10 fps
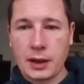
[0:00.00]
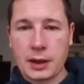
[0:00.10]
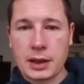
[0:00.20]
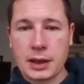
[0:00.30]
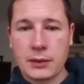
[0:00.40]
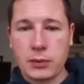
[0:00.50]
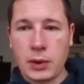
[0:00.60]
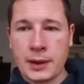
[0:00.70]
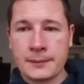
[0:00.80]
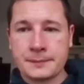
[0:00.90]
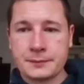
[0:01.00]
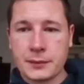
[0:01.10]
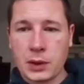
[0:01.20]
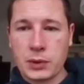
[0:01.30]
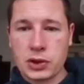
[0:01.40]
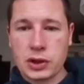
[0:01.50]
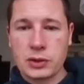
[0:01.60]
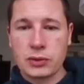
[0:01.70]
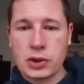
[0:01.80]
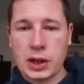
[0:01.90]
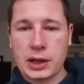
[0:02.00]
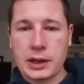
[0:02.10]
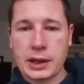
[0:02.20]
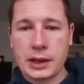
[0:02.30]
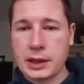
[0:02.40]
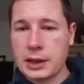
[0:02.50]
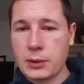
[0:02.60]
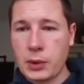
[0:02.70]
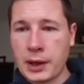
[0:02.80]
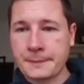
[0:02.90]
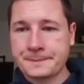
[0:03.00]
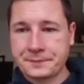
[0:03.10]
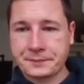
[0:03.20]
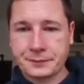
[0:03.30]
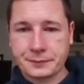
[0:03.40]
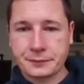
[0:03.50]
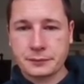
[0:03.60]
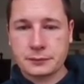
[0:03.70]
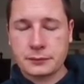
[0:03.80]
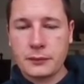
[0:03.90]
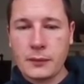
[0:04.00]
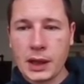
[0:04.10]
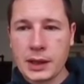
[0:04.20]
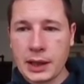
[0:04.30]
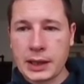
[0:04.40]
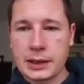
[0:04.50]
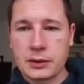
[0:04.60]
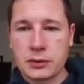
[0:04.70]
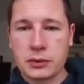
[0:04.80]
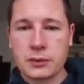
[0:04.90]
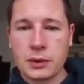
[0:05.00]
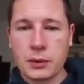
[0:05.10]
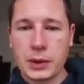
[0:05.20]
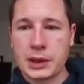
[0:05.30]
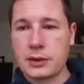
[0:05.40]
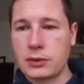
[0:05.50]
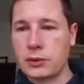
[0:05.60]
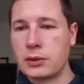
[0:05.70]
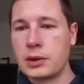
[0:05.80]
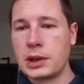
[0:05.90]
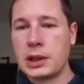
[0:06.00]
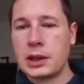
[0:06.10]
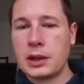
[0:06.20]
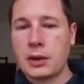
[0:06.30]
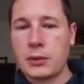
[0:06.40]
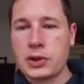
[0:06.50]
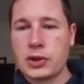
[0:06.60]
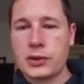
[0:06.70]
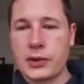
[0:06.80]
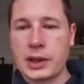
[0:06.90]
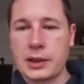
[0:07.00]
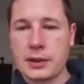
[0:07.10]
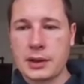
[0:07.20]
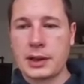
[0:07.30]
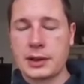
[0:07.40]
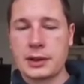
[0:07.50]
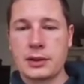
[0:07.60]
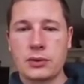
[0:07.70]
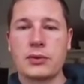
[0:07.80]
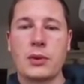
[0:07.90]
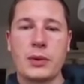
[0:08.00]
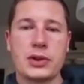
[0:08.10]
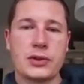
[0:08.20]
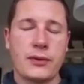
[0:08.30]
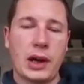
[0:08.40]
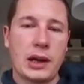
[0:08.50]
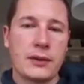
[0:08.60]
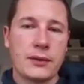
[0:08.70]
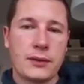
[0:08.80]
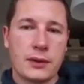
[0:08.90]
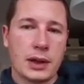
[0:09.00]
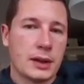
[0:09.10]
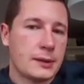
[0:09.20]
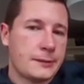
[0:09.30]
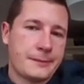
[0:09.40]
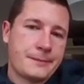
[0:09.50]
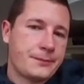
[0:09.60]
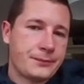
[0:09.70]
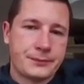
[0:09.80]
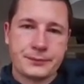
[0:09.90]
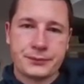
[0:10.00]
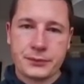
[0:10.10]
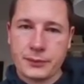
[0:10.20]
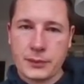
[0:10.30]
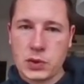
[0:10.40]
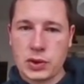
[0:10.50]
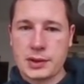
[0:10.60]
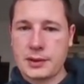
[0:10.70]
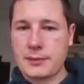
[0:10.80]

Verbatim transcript: uh, king f1 queen g2 check, king e1, knight e2, queen e2, queen g3, king d2, queen g5, um, just